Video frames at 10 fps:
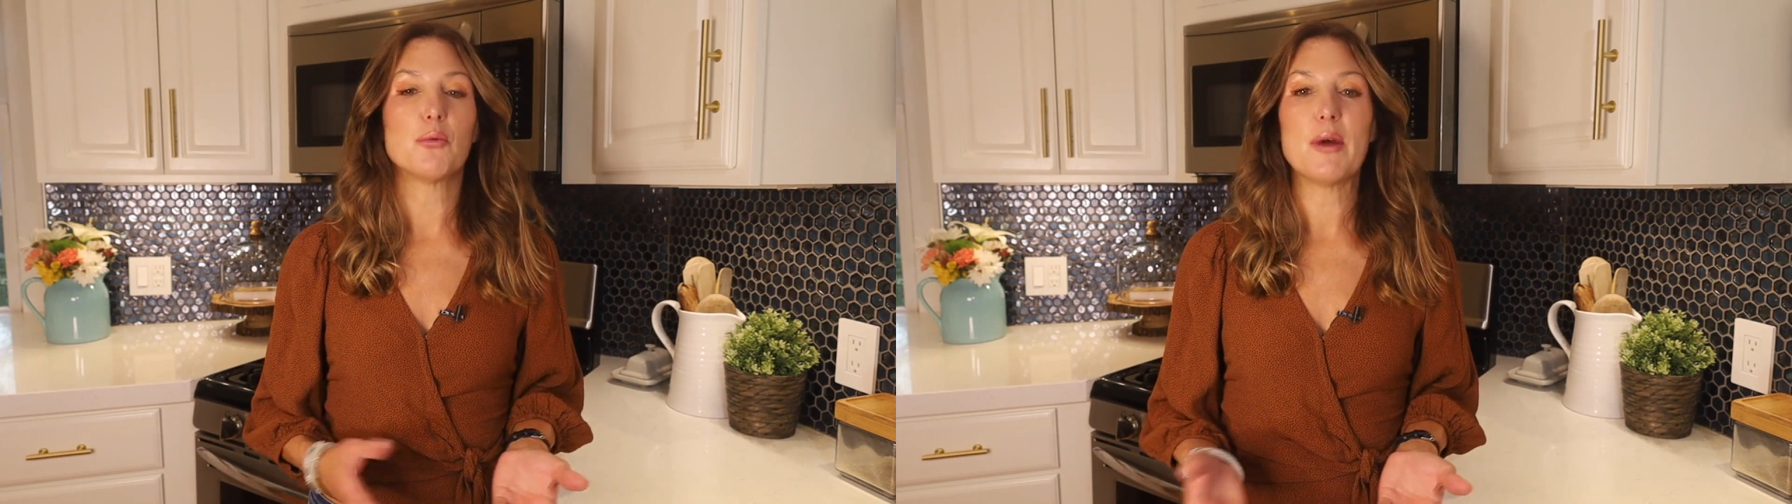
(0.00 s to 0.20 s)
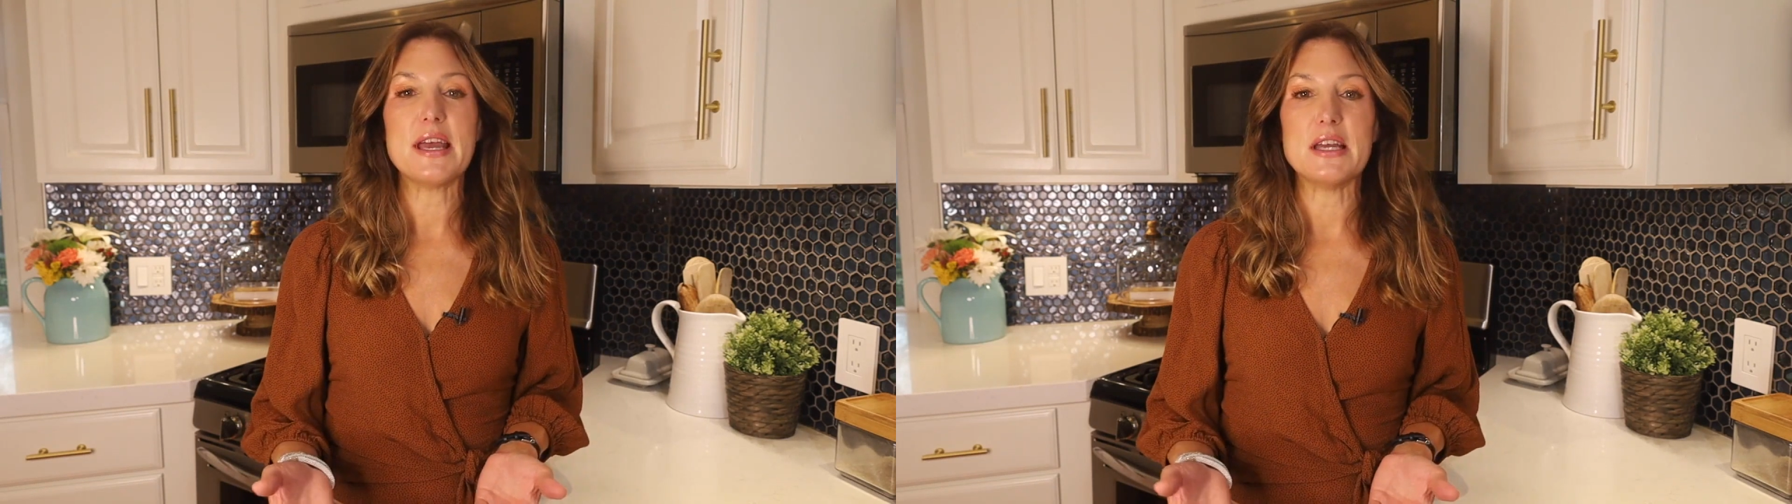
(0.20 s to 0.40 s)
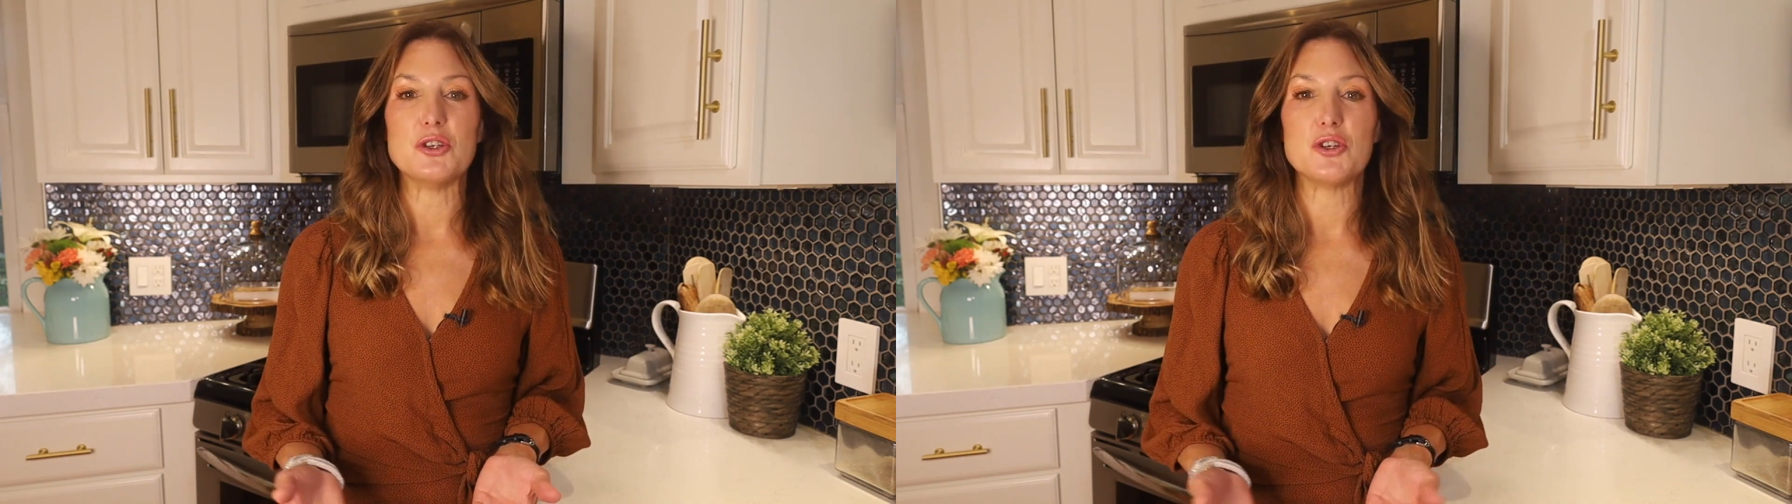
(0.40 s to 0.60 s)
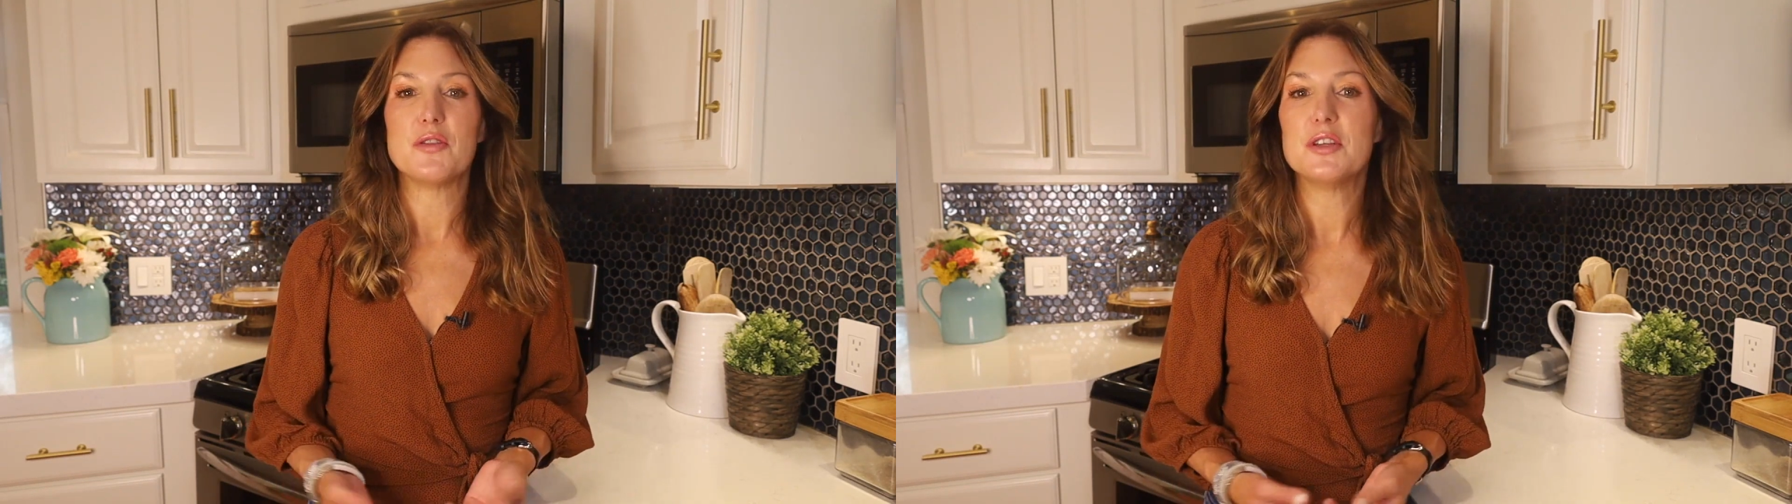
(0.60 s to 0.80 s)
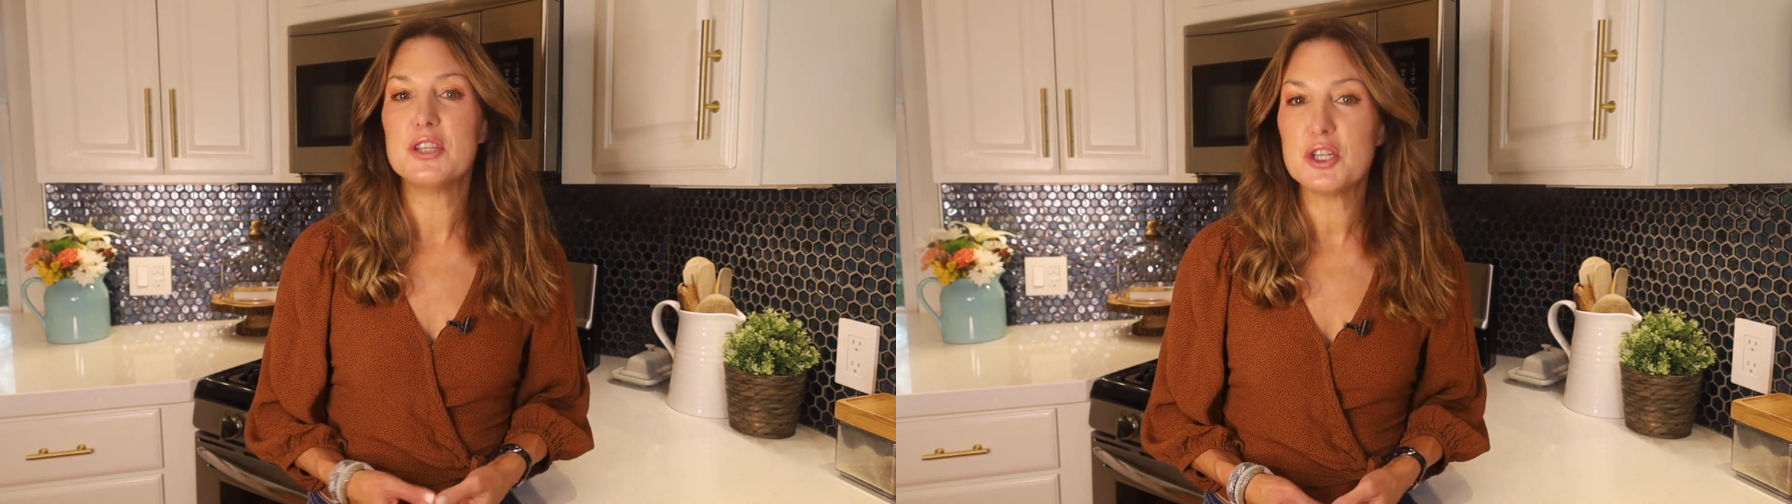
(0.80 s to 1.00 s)
range,
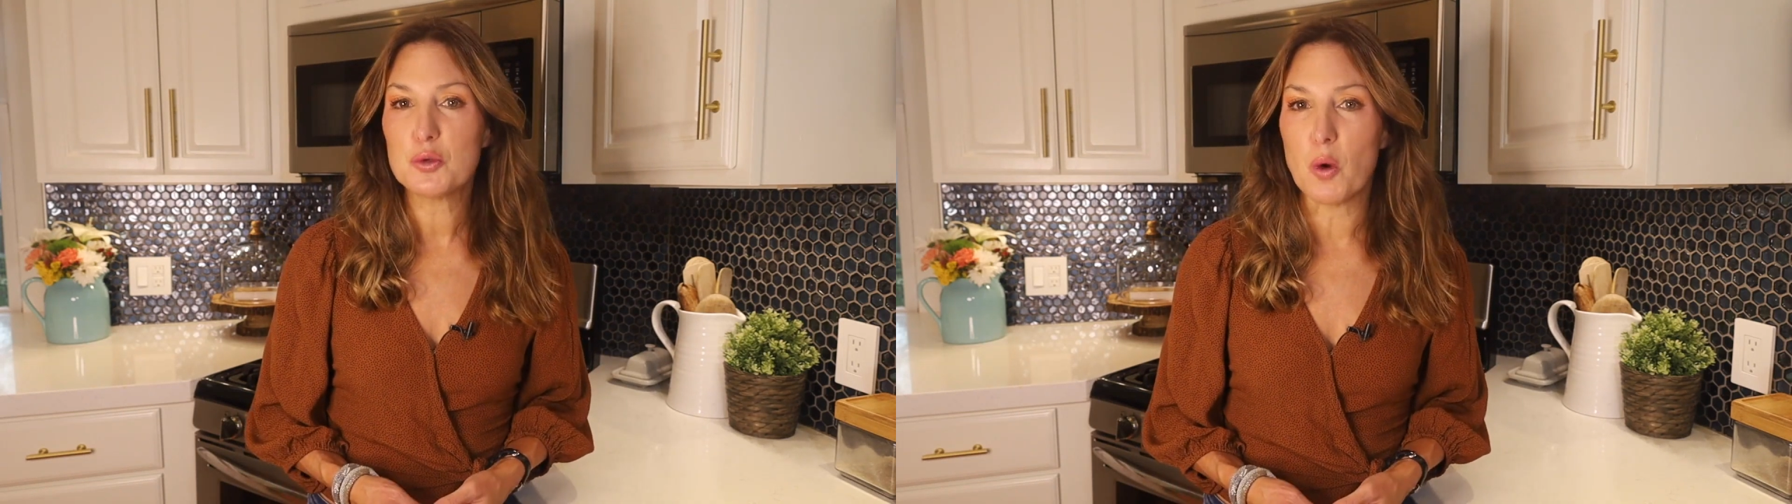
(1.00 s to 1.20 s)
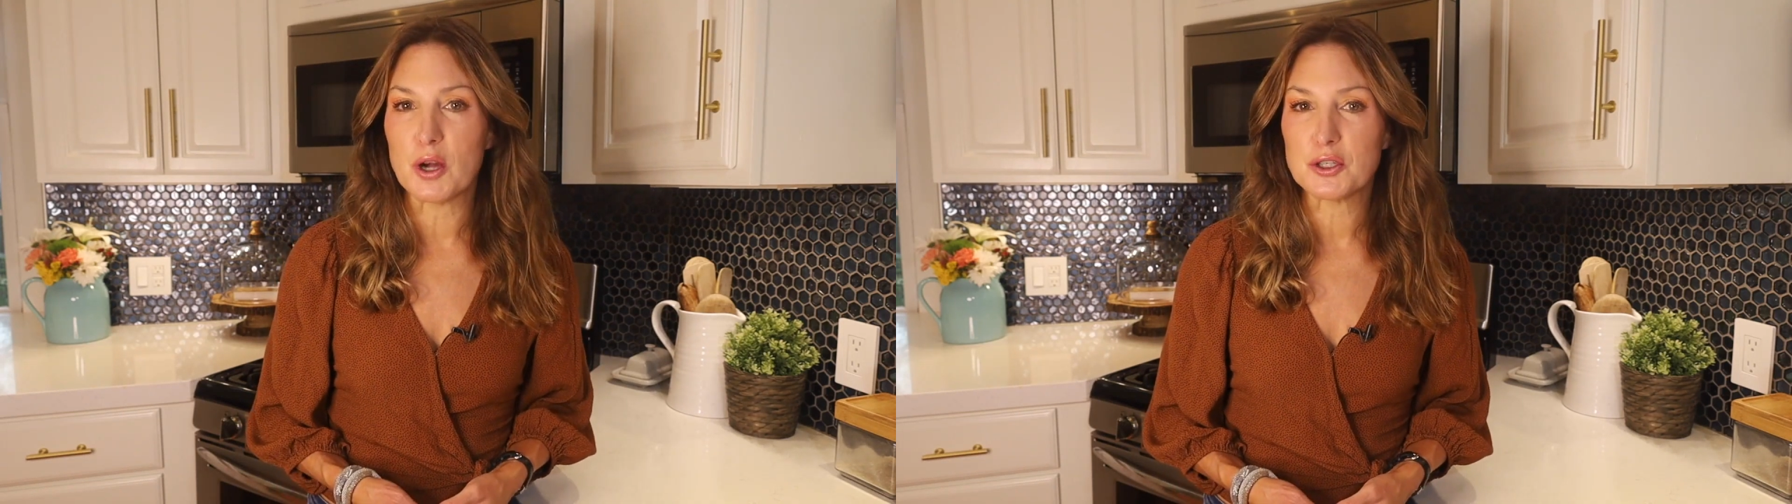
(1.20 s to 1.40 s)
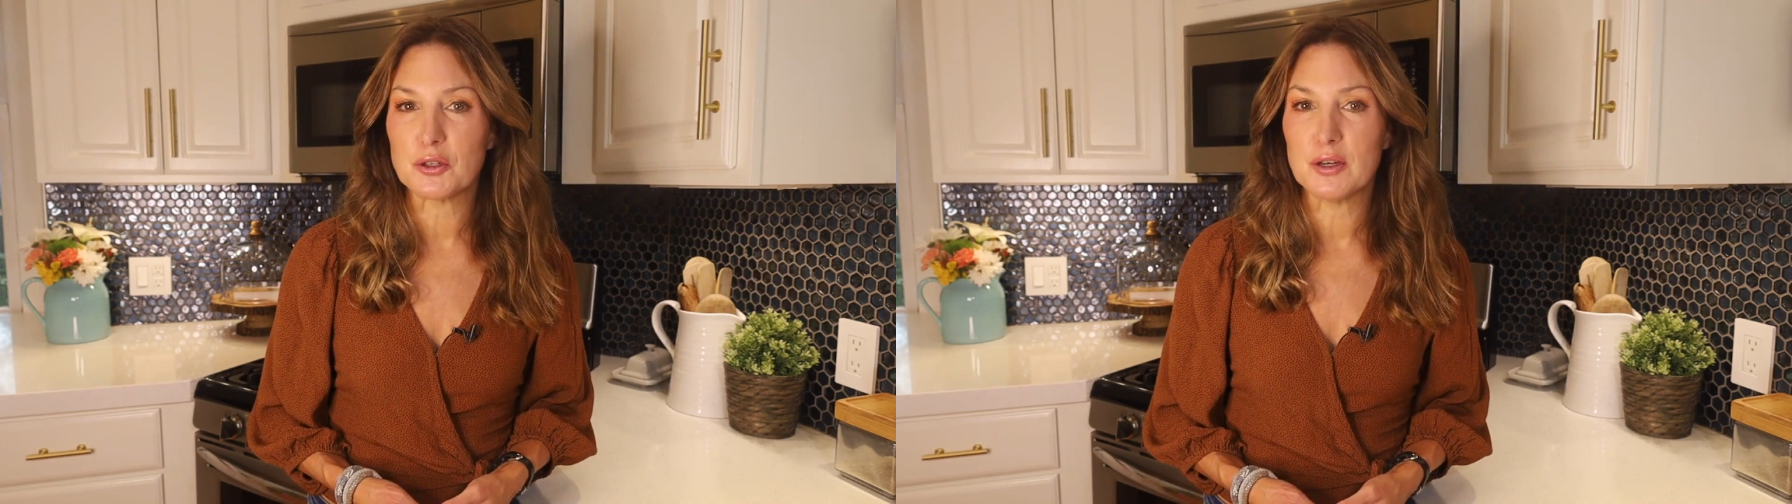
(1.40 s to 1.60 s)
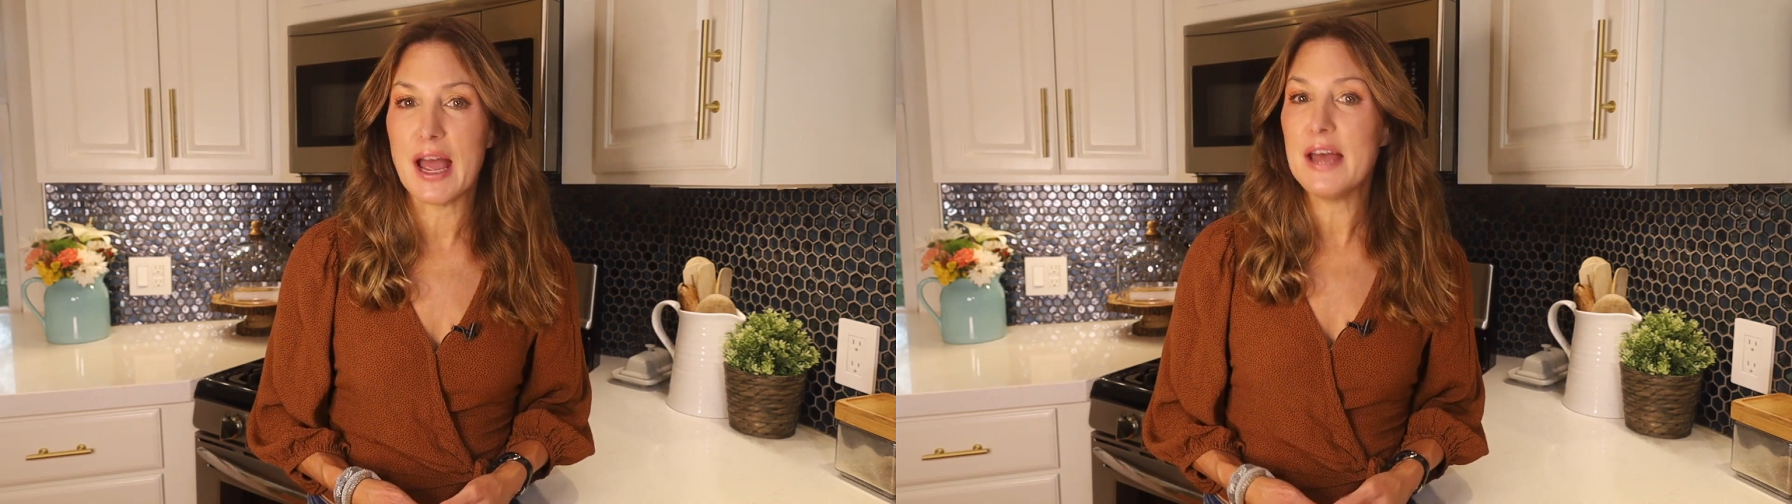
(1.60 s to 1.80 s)
the dishwasher,